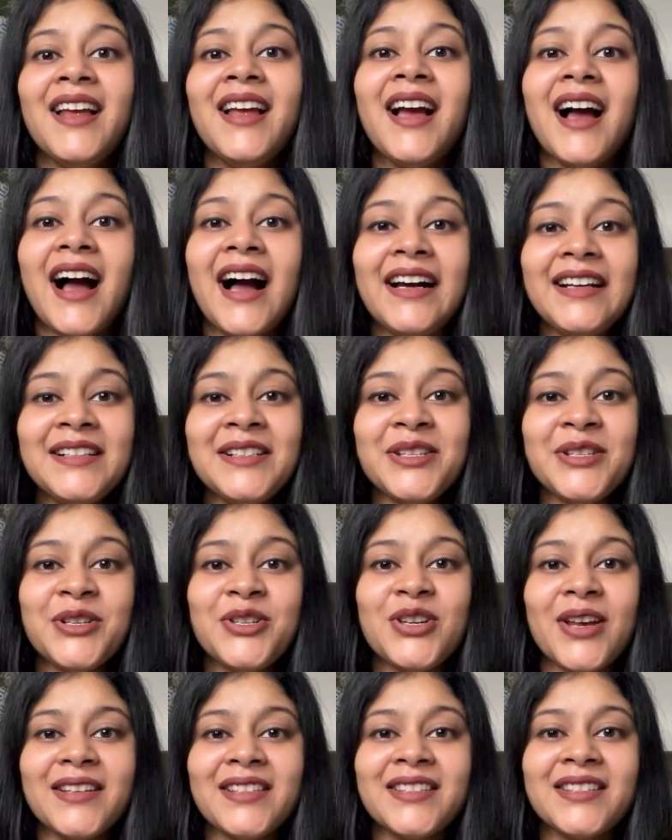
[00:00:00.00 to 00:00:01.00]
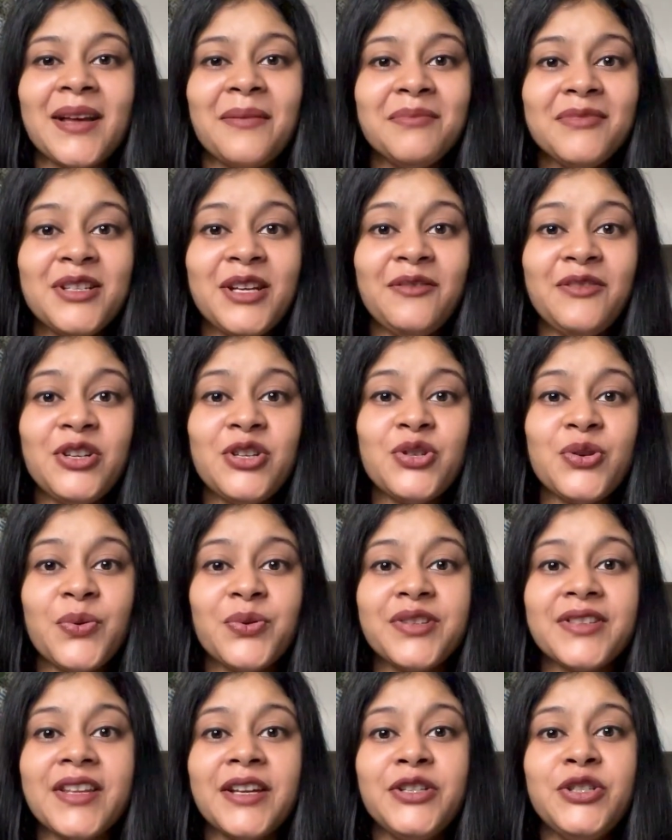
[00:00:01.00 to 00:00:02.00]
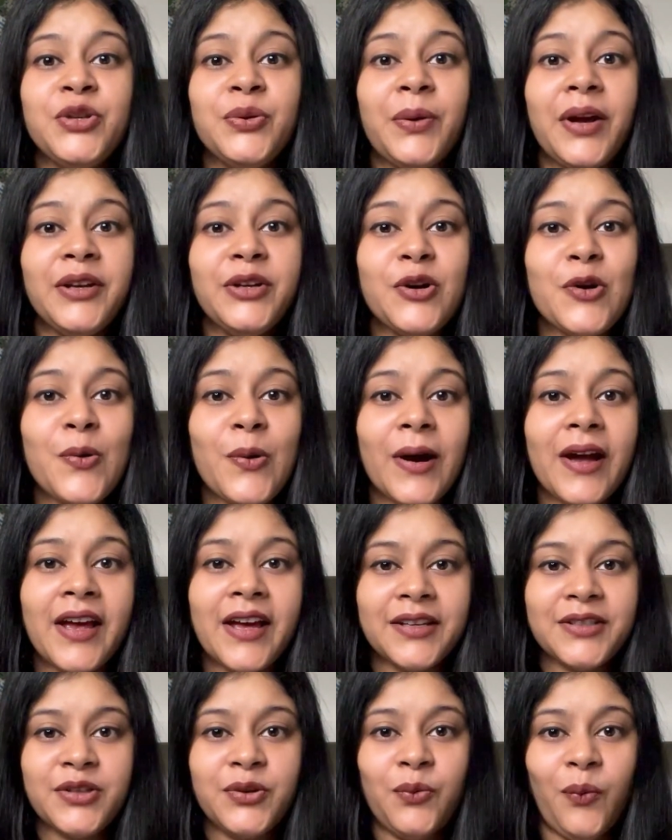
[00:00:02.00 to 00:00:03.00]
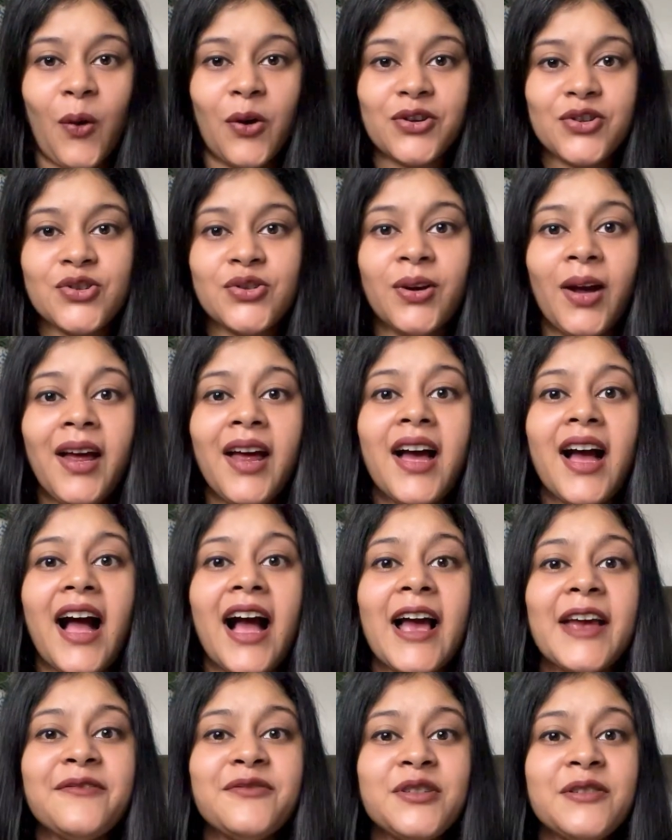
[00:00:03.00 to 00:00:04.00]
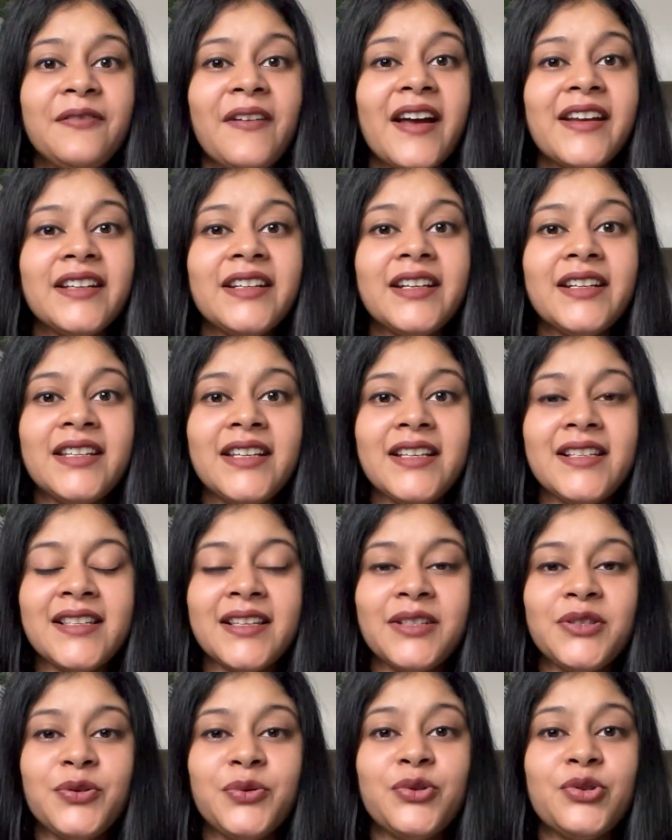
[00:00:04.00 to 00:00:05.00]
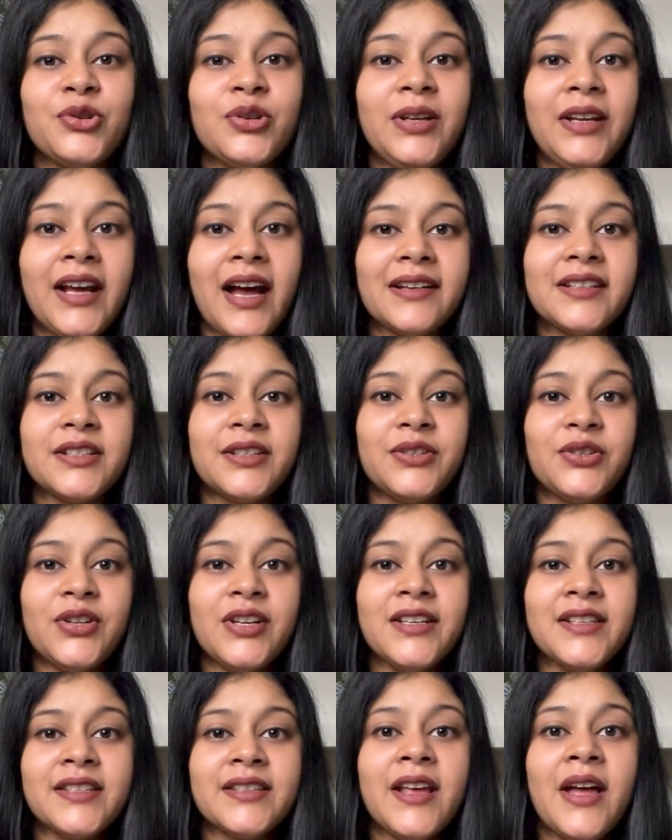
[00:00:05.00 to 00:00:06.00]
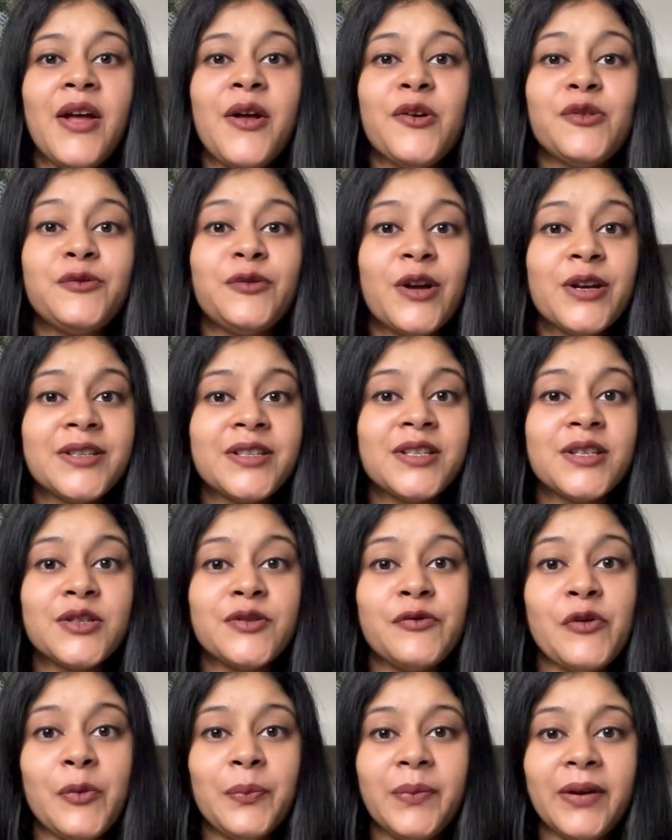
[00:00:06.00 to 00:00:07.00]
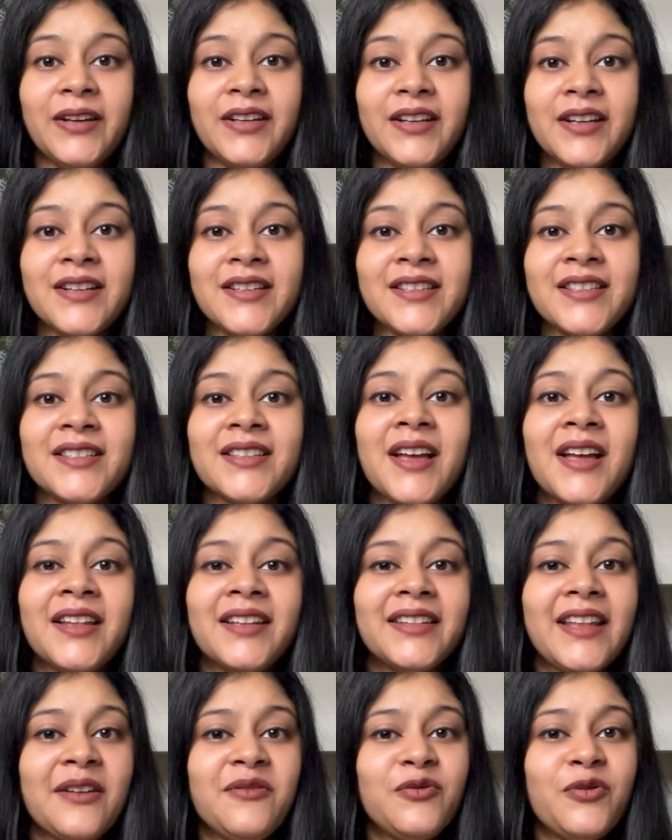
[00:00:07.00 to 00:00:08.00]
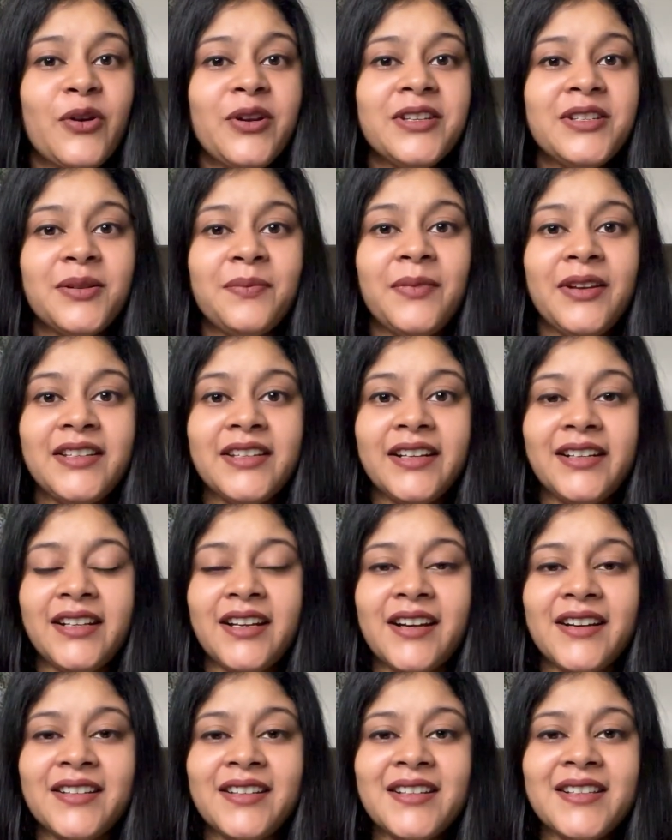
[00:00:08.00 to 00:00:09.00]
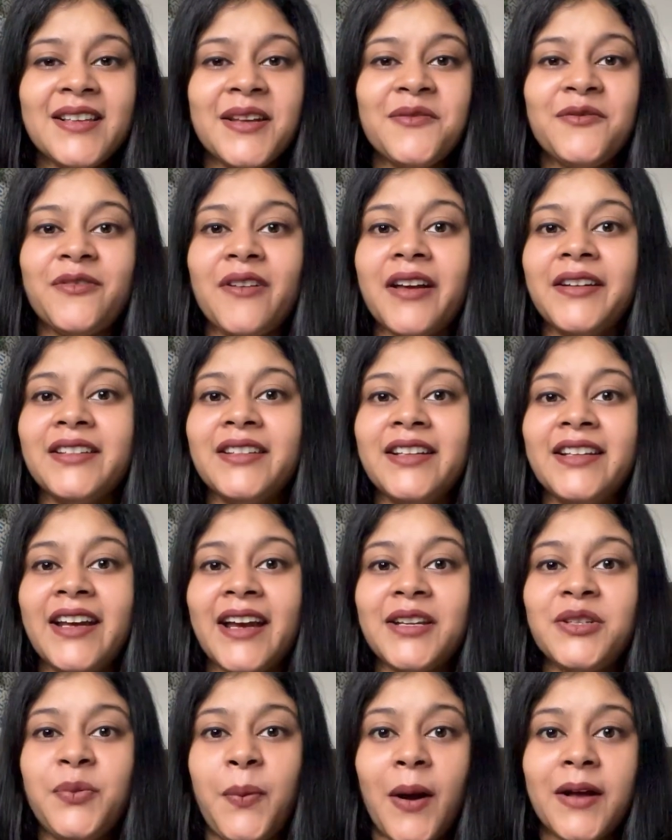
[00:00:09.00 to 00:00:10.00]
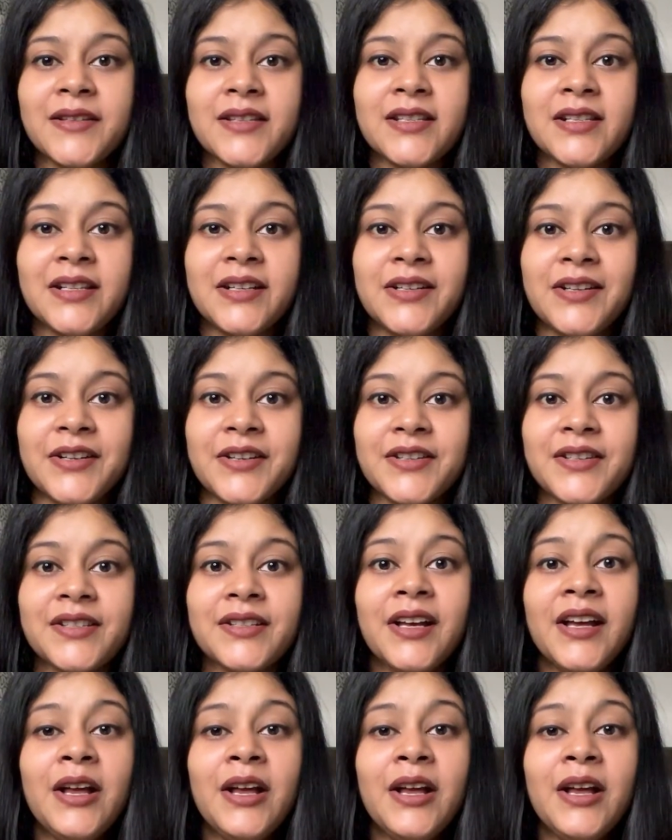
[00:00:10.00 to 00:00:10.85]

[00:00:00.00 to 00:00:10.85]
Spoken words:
I'll suggest some TV shows that you can go ahead and watch. I've divided these into 3 categories. First is for beginners, then for intermediate learners, and finally advanced learners.